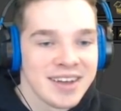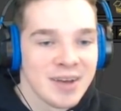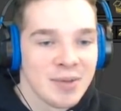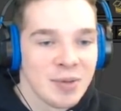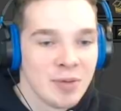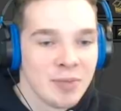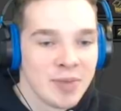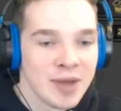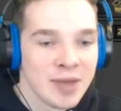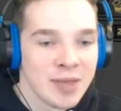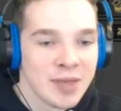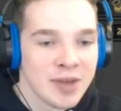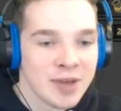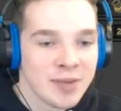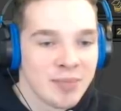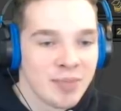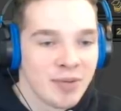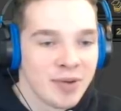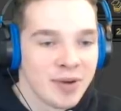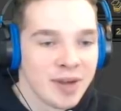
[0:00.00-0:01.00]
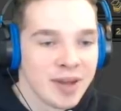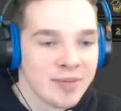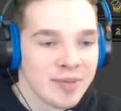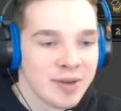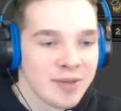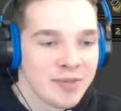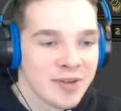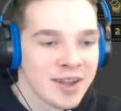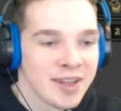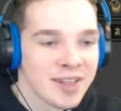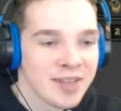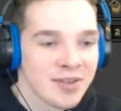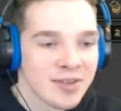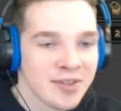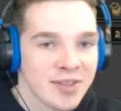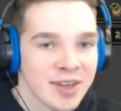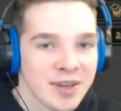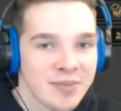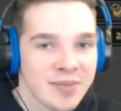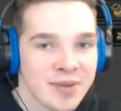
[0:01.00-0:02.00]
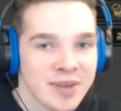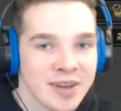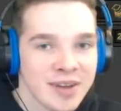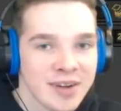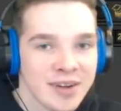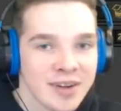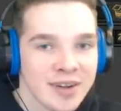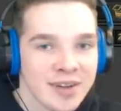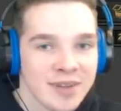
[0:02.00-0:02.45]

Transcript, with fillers: I'm a big thick boy. My friends aren't that big,